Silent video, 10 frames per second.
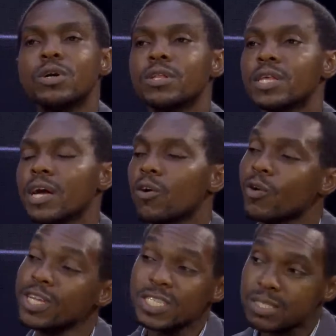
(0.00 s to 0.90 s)
There are
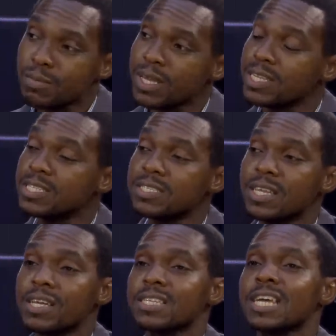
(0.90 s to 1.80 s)
ointments,
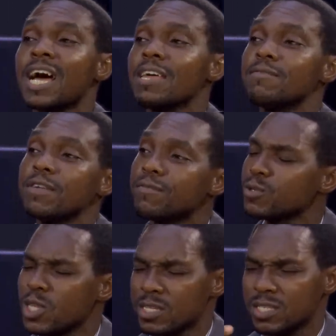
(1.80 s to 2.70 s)
there's IV,
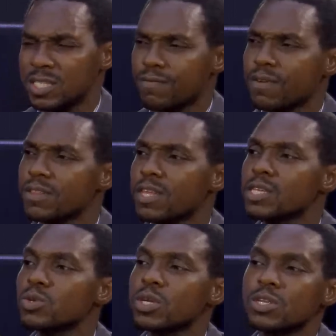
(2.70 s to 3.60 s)
there's different
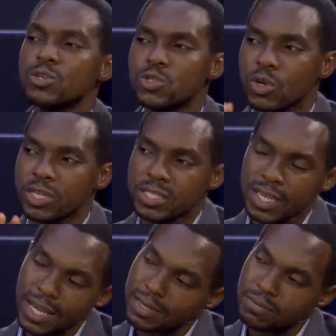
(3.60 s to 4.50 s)
things you can use, so it
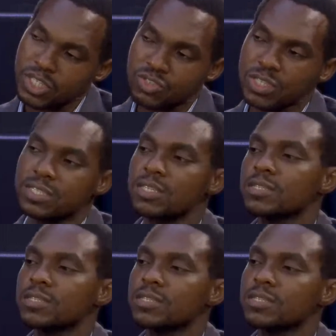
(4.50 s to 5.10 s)
can be treated.